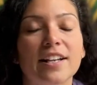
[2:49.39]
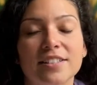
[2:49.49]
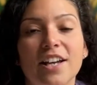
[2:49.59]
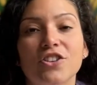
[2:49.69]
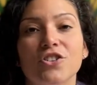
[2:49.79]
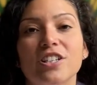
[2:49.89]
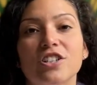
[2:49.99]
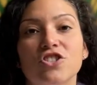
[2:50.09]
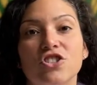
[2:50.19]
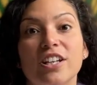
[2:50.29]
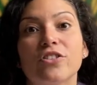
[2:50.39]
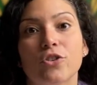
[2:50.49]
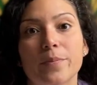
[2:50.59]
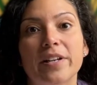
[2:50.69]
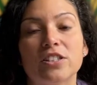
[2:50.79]
sign 3 years, you get
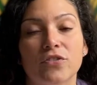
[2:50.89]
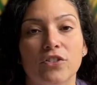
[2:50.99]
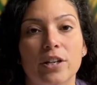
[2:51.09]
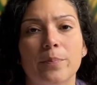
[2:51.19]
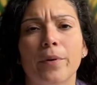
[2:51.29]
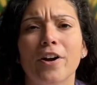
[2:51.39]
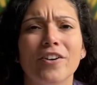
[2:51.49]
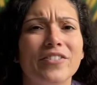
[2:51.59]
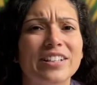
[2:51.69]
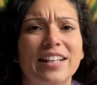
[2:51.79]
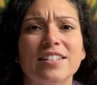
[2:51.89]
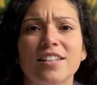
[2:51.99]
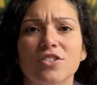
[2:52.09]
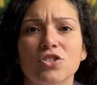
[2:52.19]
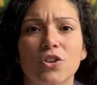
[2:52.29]
3 months free. Perfect, that
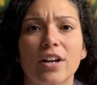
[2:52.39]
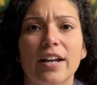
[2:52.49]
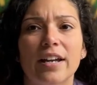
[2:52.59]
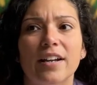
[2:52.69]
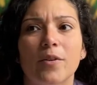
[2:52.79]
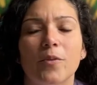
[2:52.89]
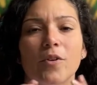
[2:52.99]
sounds great.